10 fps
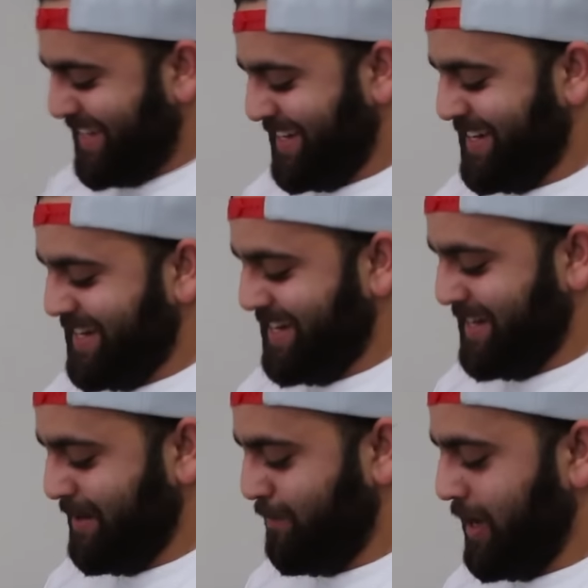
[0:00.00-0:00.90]

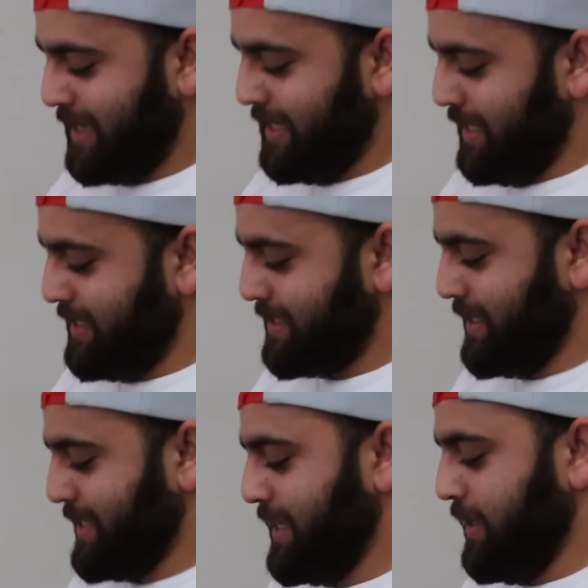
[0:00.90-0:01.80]
Uh, bought these
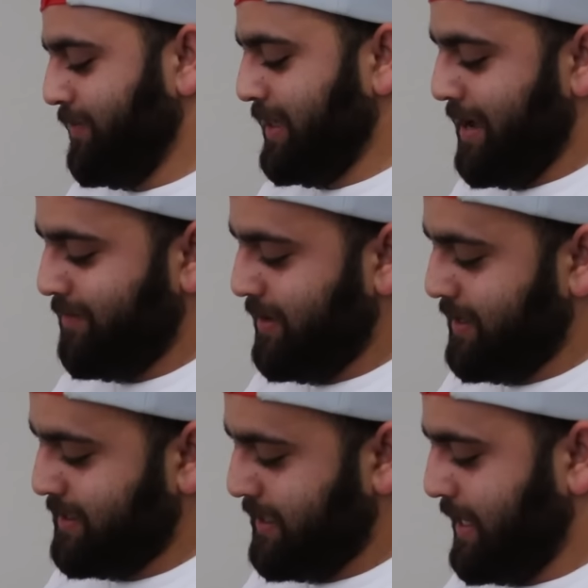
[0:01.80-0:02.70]
because I love
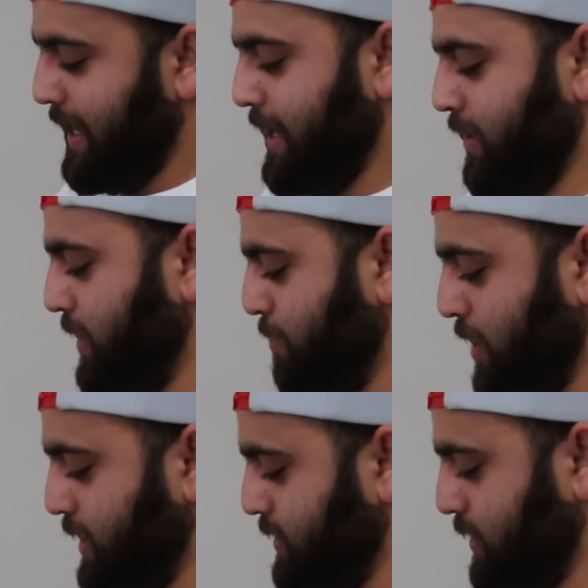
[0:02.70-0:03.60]
elevens, and I got a great
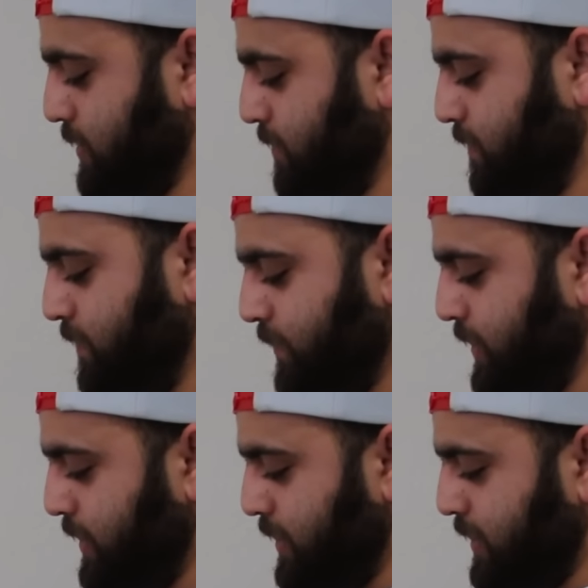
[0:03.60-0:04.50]
price on them.
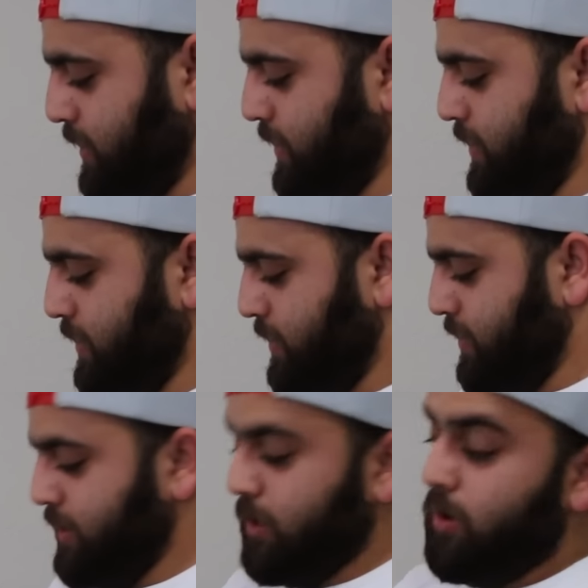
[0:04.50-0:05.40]
You know,
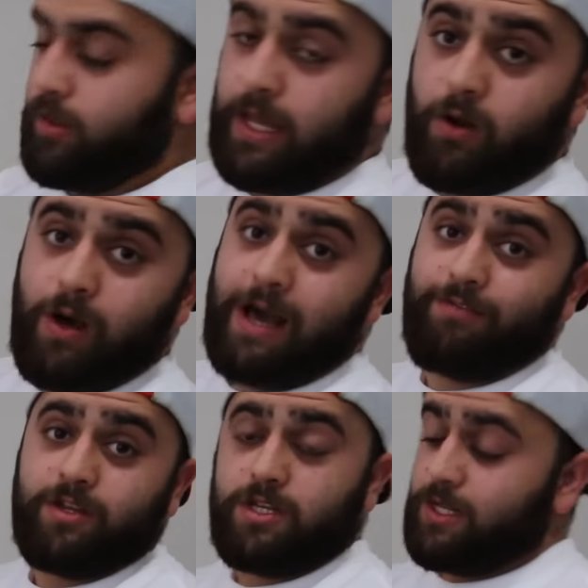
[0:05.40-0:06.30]
don't they don't
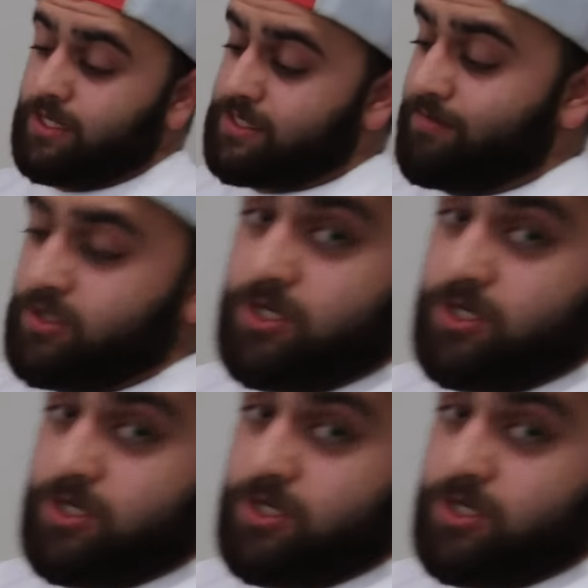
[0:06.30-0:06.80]
have the, it doesn't have the